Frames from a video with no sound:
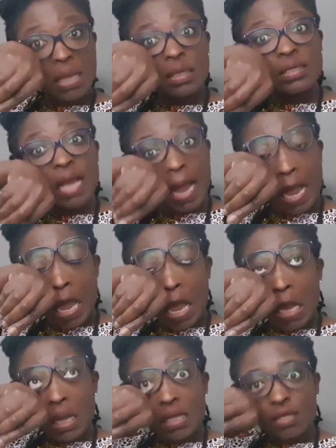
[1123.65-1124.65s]

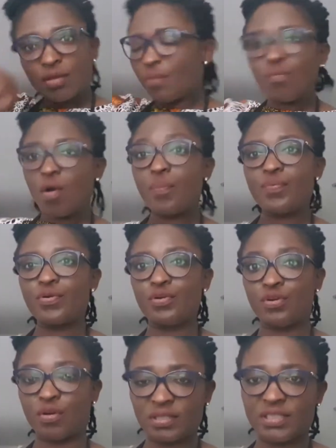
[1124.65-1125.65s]
You're more
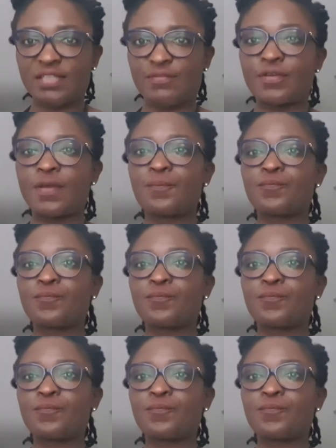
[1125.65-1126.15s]
productive.